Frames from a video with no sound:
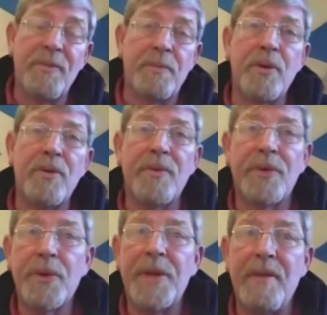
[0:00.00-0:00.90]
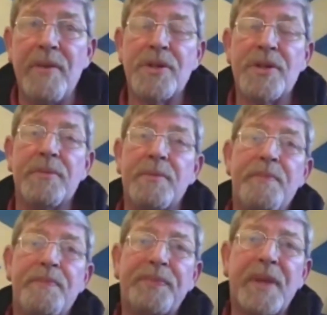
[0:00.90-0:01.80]
proving through devolution
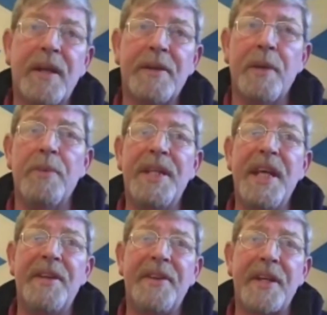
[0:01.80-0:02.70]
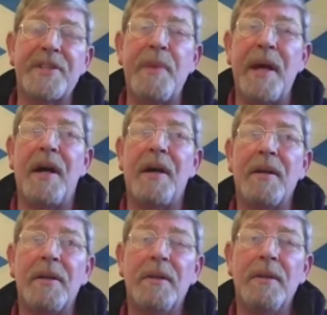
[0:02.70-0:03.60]
that we do things better
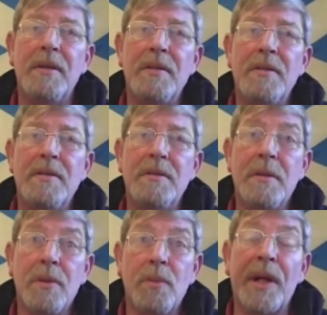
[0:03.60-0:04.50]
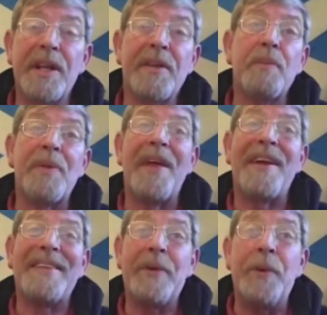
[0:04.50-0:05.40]
when
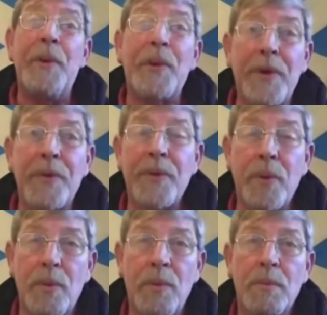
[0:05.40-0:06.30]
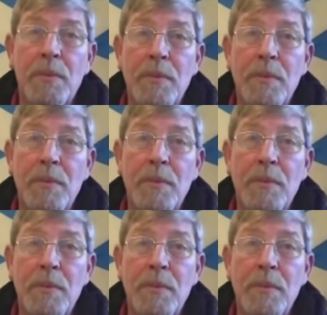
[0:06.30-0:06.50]
they're in our control.